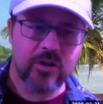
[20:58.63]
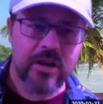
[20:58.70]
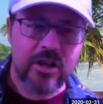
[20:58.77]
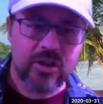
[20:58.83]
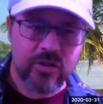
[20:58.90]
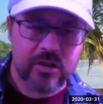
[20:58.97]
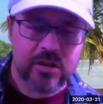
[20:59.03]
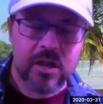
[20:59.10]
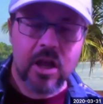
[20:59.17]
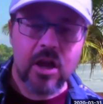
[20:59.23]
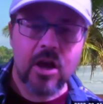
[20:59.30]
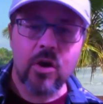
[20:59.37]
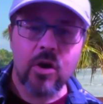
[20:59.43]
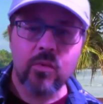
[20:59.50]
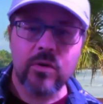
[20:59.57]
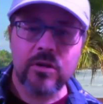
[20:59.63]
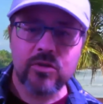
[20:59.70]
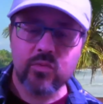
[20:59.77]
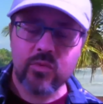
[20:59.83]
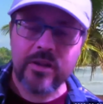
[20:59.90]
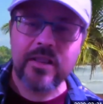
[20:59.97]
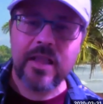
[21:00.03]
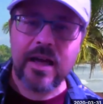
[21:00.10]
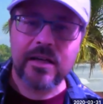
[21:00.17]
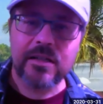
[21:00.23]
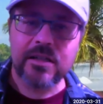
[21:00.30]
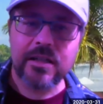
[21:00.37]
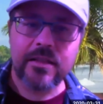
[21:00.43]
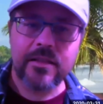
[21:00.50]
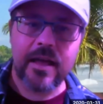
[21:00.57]
interest, was
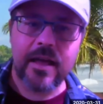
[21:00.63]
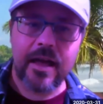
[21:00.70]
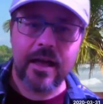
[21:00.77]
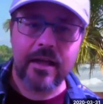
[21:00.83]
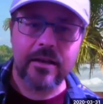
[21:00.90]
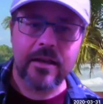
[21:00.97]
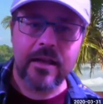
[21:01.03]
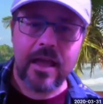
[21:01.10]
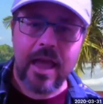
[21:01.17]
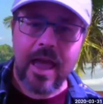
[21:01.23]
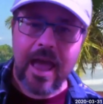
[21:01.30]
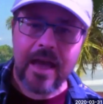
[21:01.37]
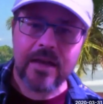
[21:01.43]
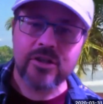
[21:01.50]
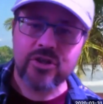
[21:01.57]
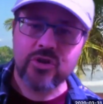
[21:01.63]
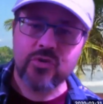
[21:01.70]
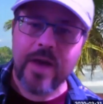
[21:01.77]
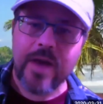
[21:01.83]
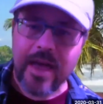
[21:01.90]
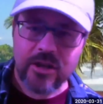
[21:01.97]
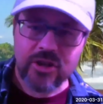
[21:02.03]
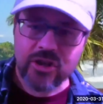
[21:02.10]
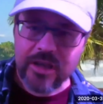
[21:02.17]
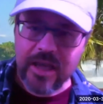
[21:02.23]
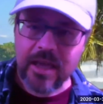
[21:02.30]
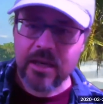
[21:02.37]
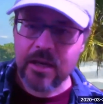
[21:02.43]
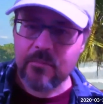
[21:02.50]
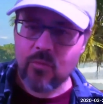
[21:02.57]
realizing that as you
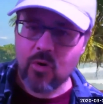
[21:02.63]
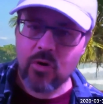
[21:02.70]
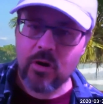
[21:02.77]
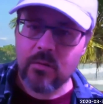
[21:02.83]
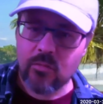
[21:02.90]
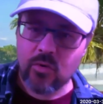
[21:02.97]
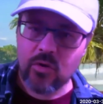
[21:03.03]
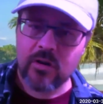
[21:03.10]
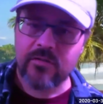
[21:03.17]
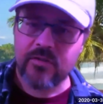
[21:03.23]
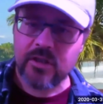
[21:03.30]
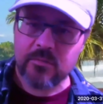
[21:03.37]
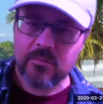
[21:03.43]
educated more and more of these